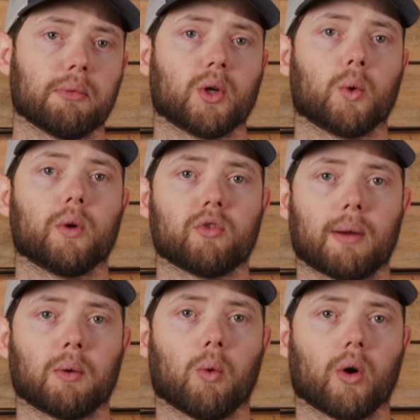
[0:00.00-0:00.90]
familiar with
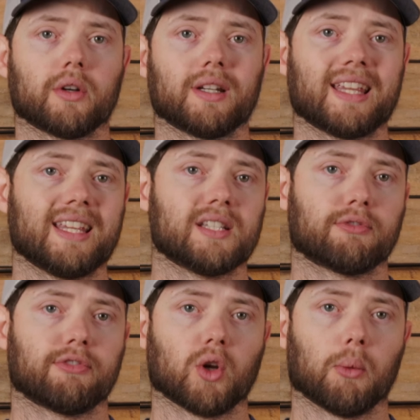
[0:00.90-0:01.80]
Remi Warrens, he is
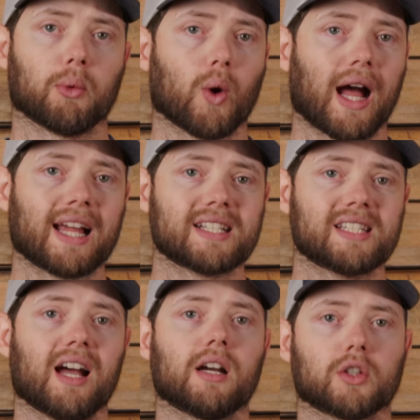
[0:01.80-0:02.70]
a phenomenal
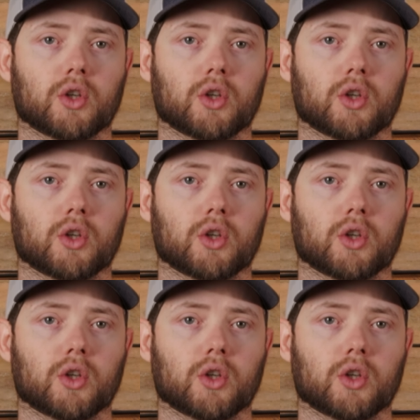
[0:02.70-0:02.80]
hunter,